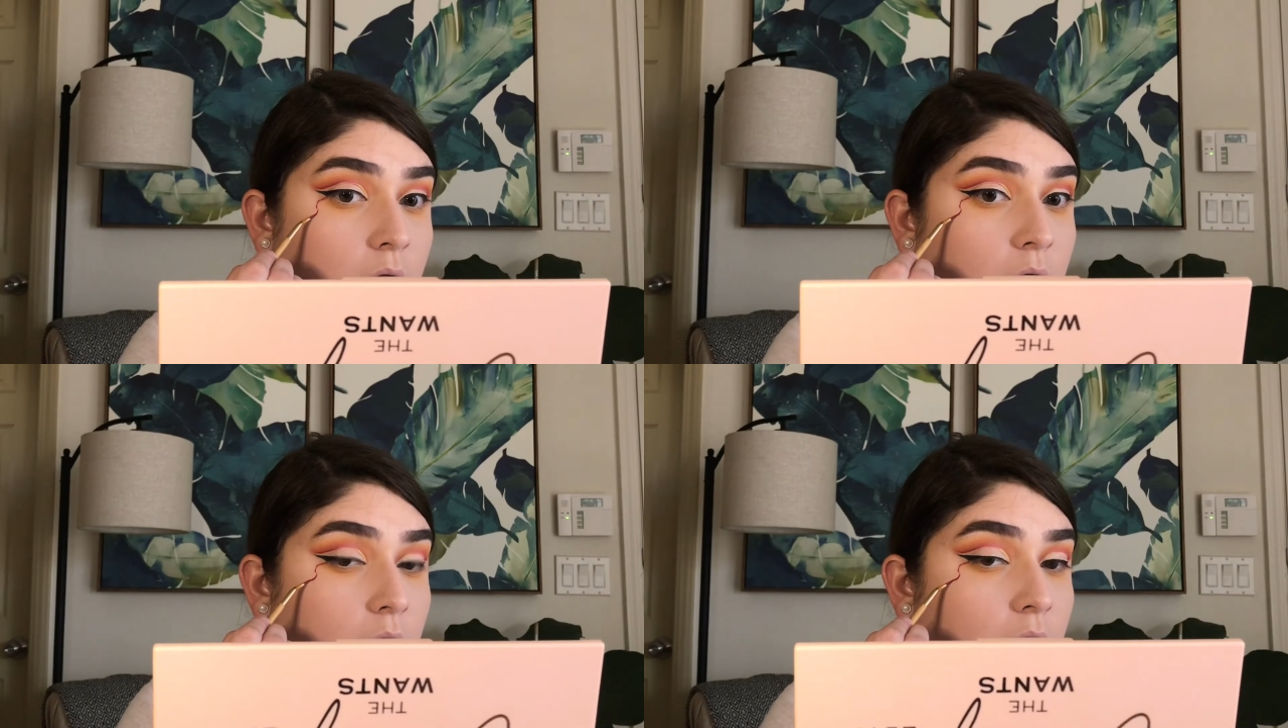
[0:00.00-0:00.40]

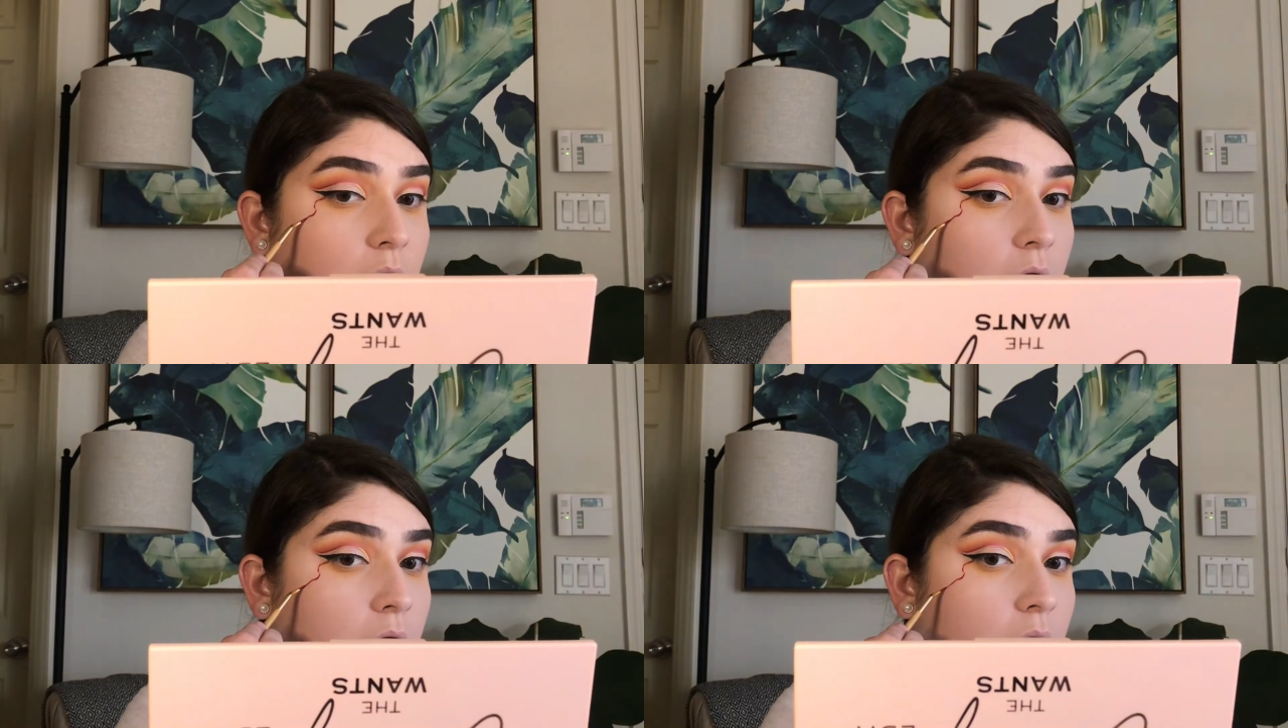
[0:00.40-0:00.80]
and I'm
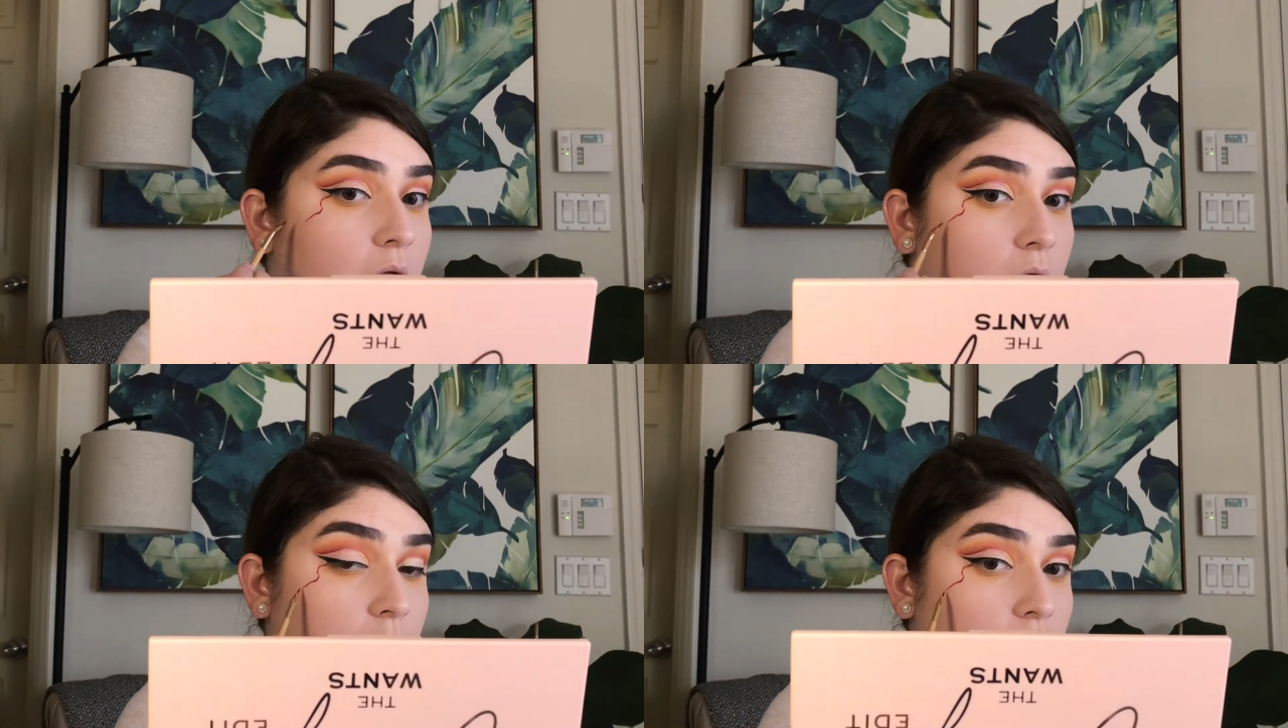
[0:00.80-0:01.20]
using this
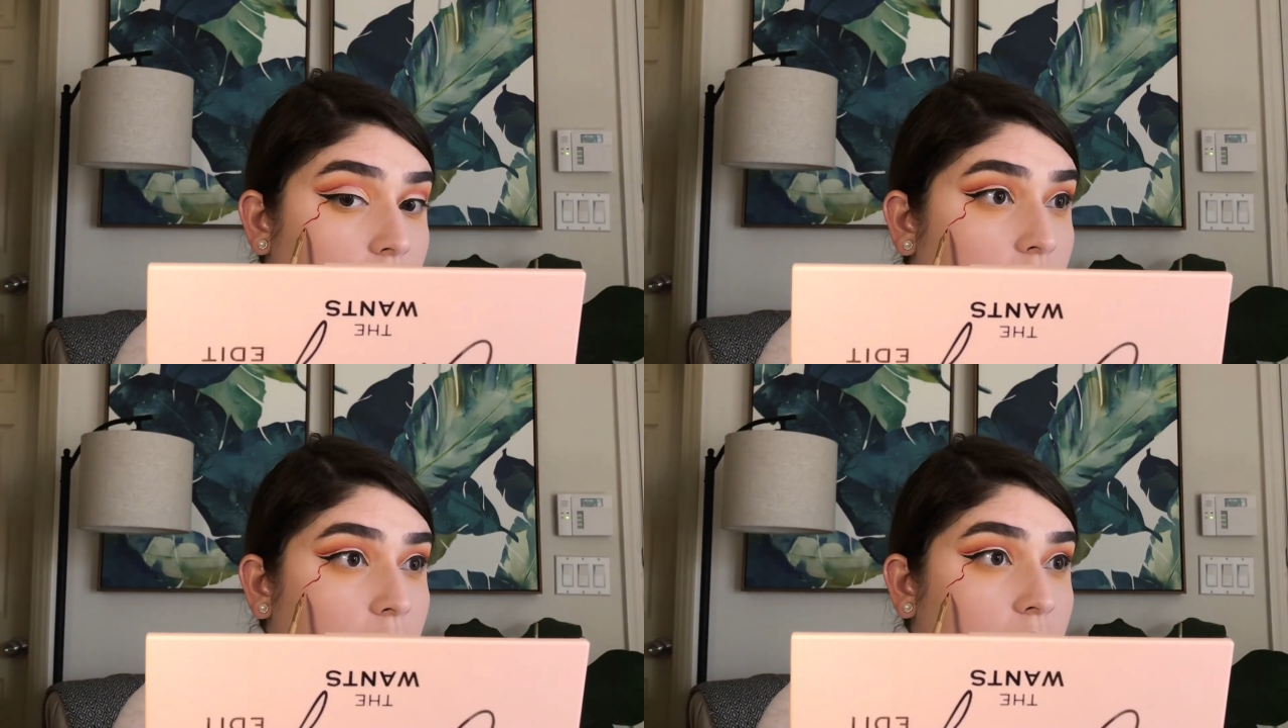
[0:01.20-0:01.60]
angled
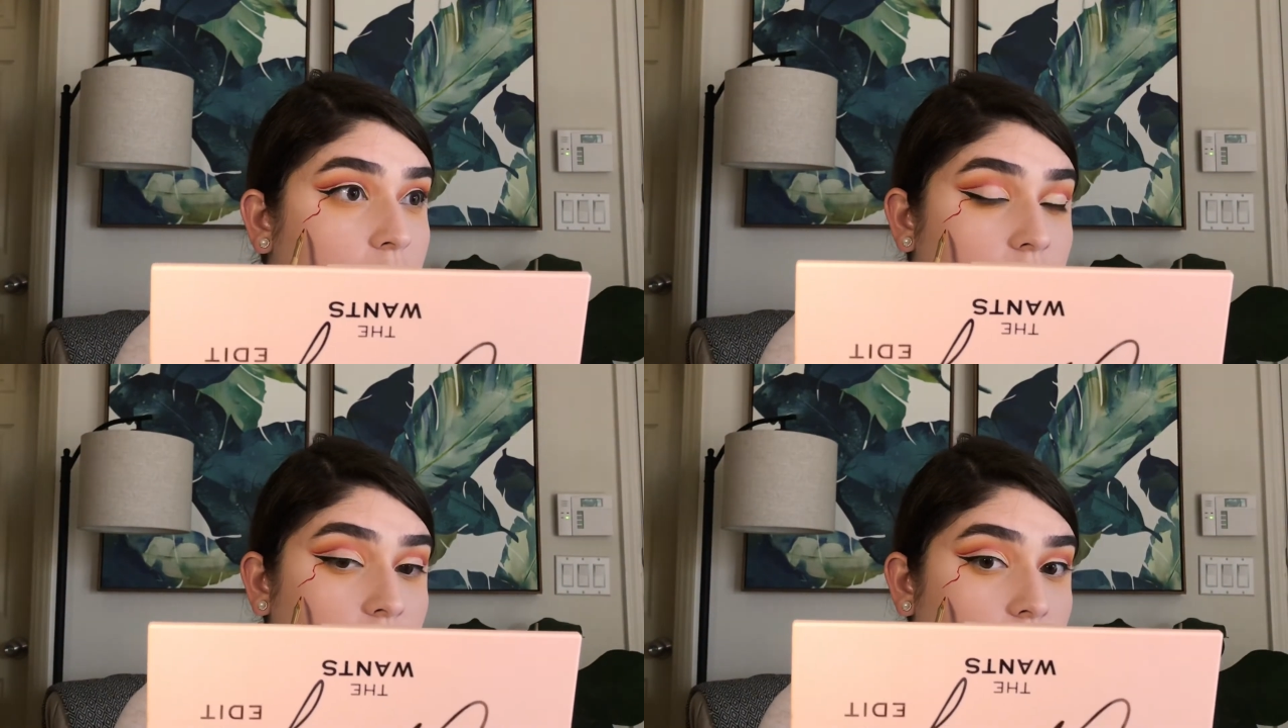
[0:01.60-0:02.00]
brush
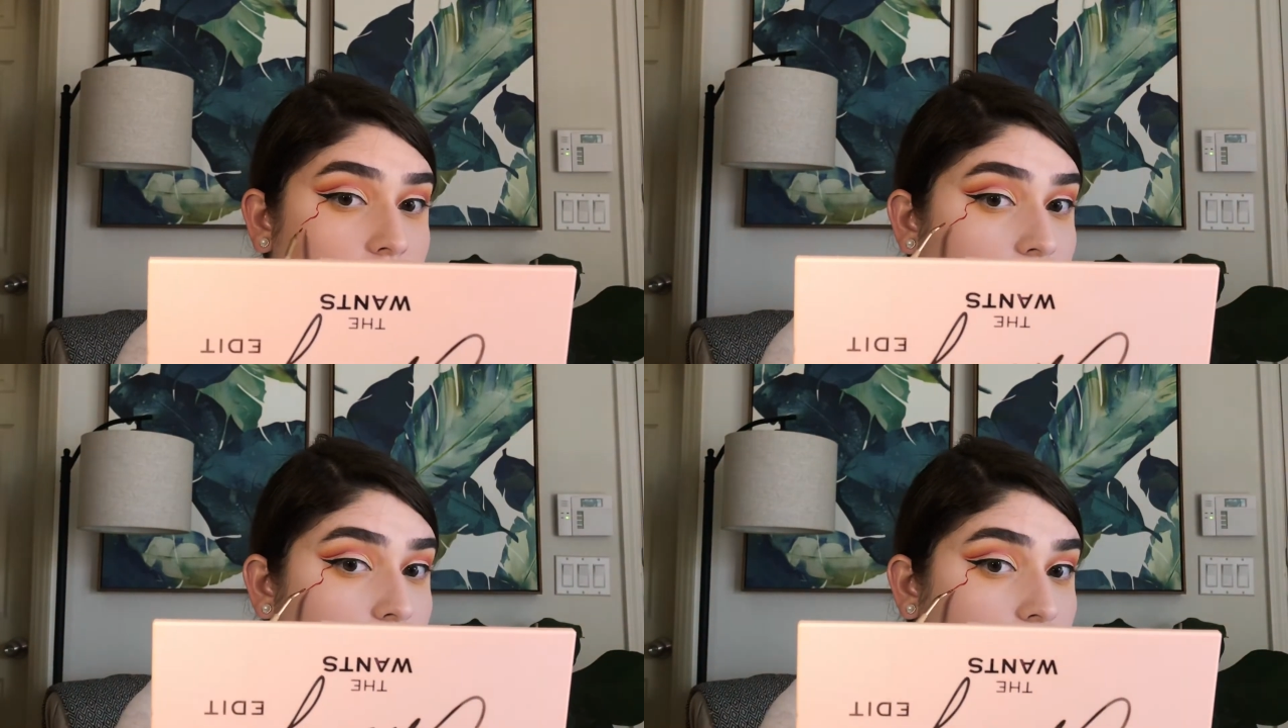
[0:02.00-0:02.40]
from
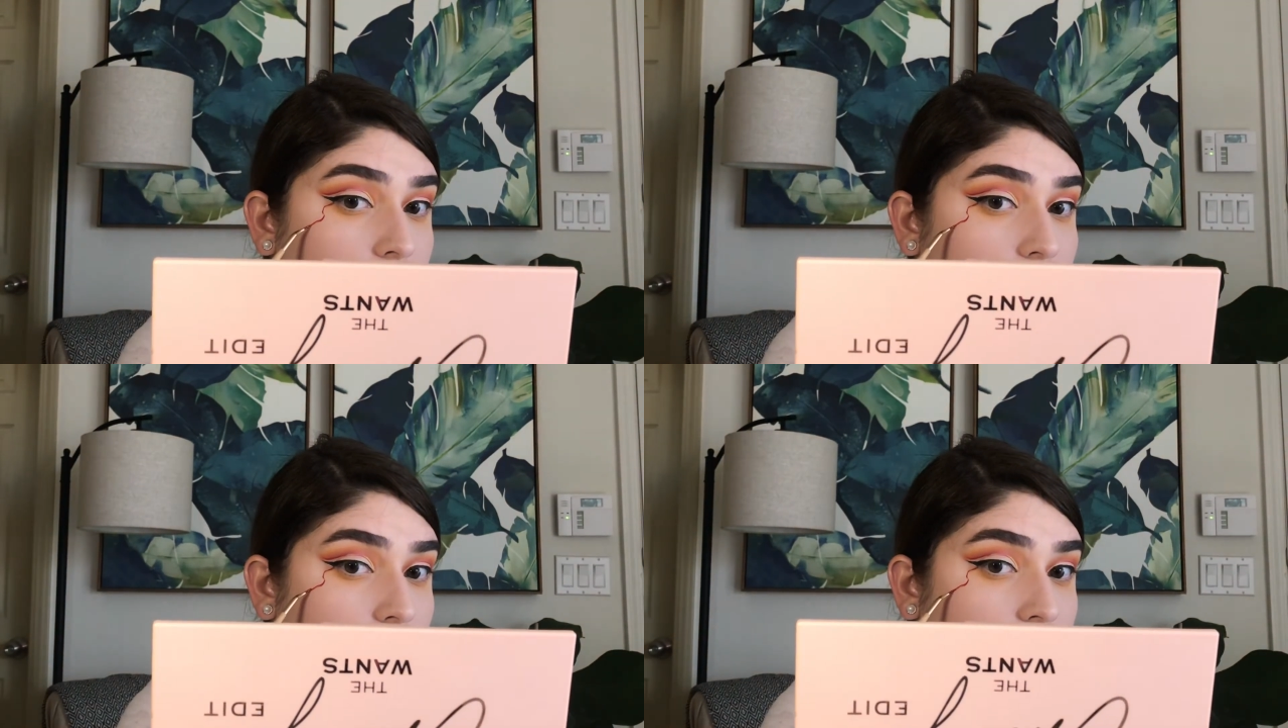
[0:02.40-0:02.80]
Tarte,
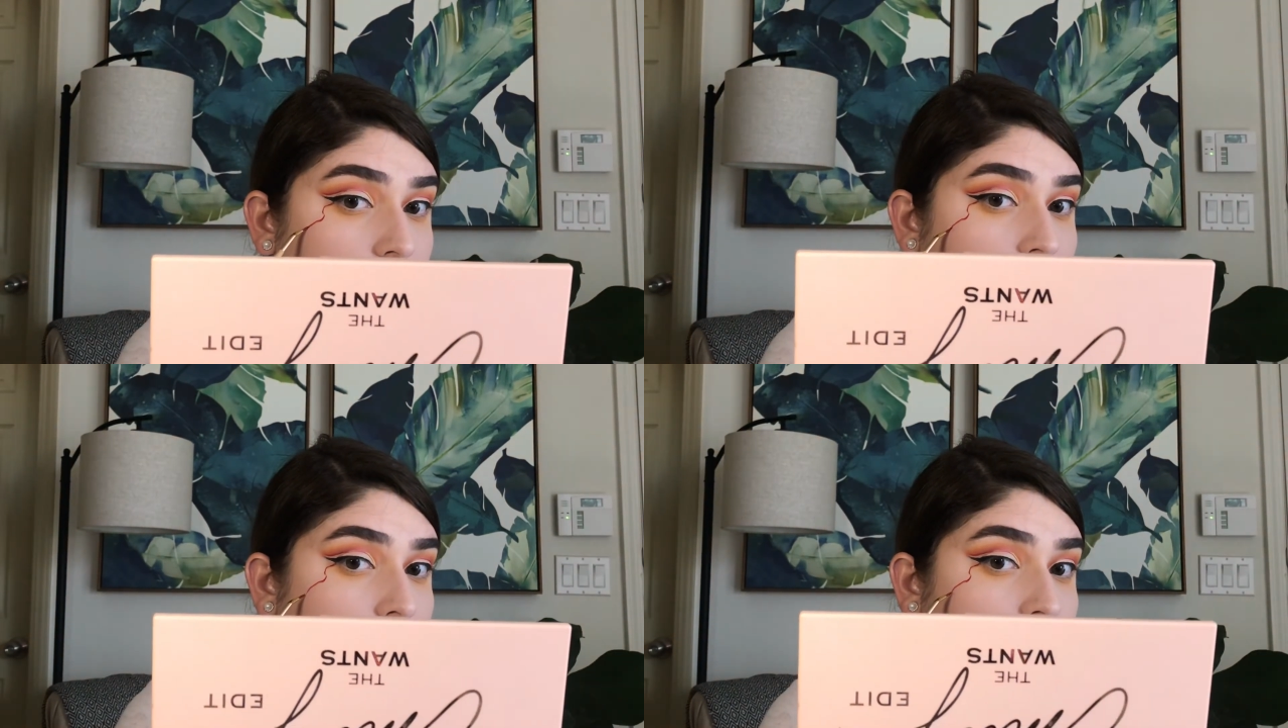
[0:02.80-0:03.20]

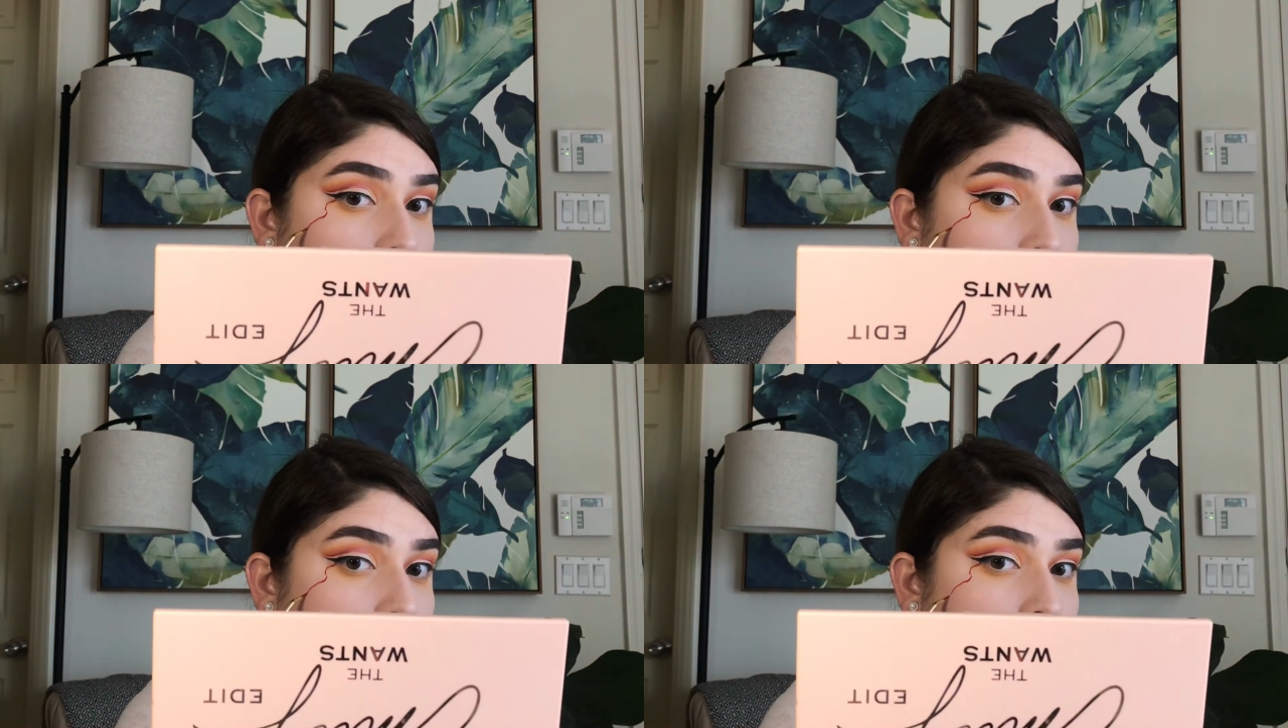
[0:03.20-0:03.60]
which
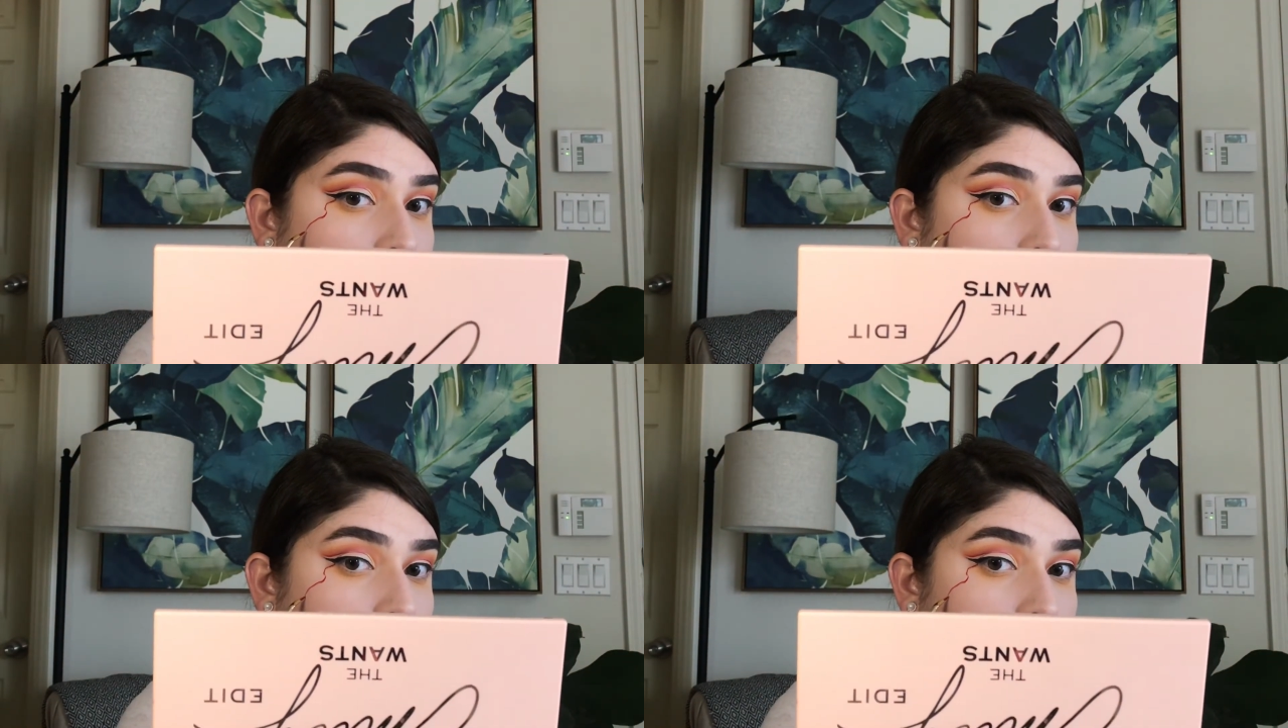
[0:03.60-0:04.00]
worked
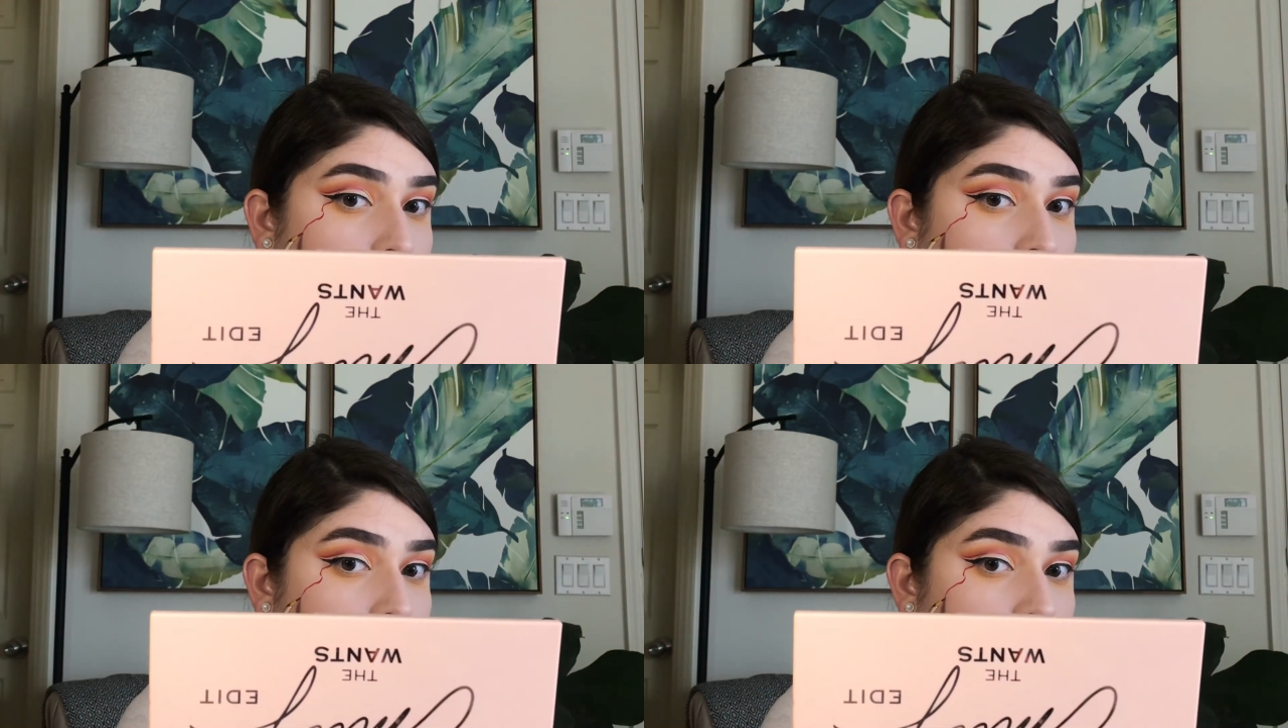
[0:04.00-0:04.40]
perfectly.